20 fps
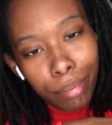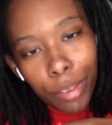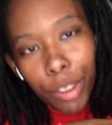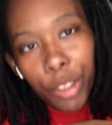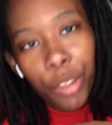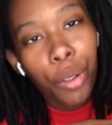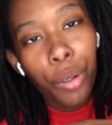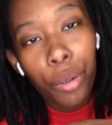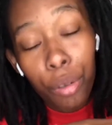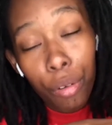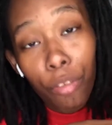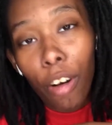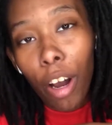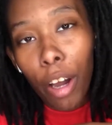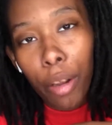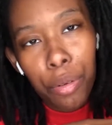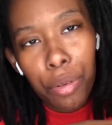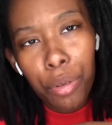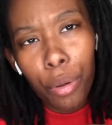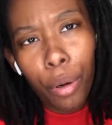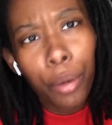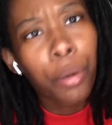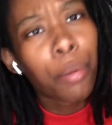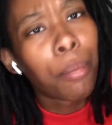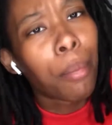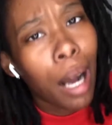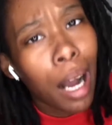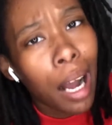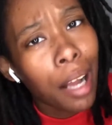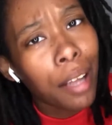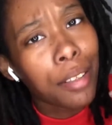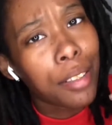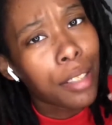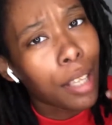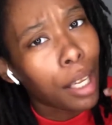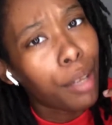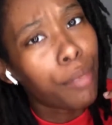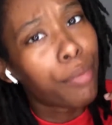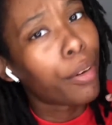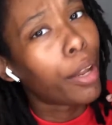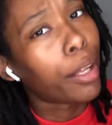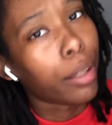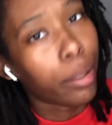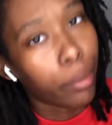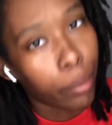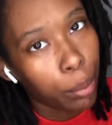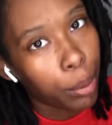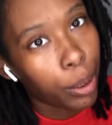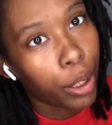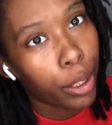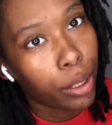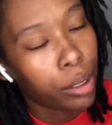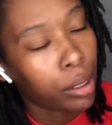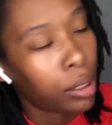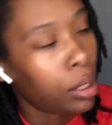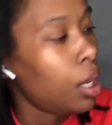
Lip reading: your local vinyl store. I know mine sell it for like $3.